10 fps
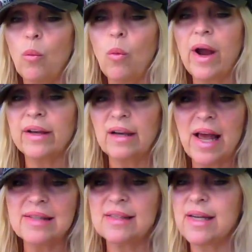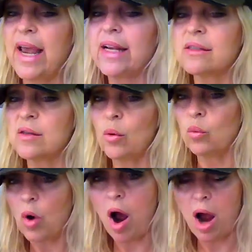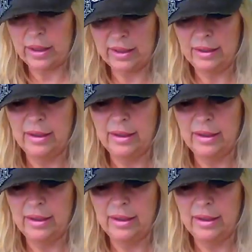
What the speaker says: why glass tanks rock.